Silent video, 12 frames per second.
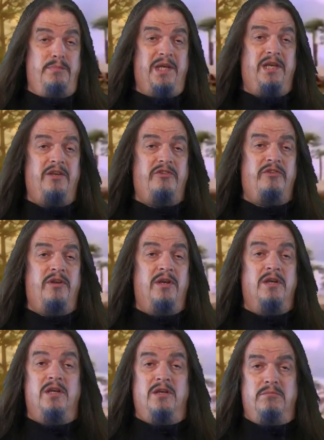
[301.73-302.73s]
the biggest,
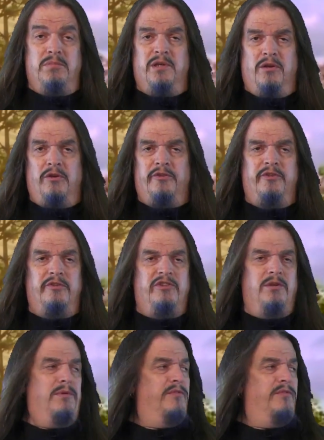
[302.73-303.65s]
but also some